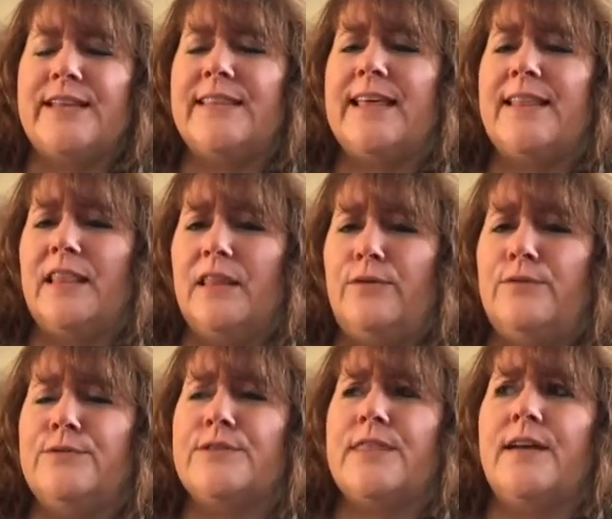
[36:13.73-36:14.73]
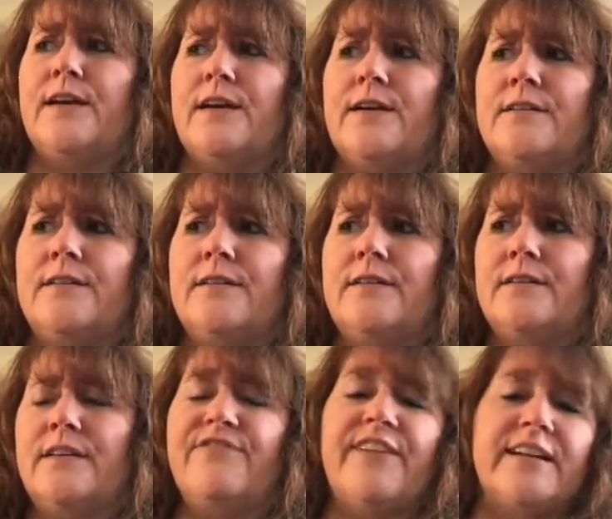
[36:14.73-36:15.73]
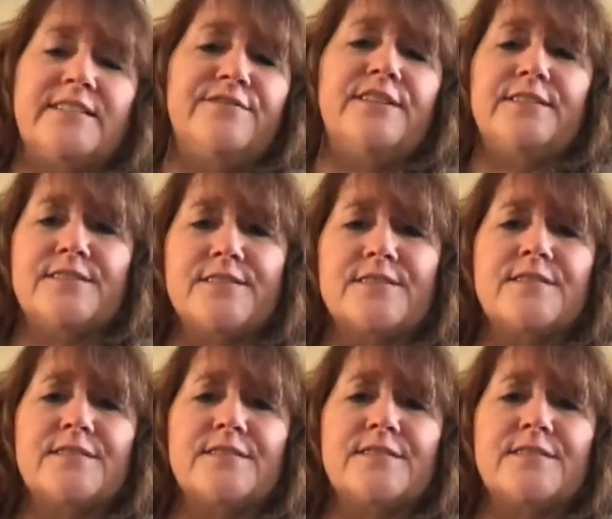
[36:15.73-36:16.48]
and then lose their effectiveness.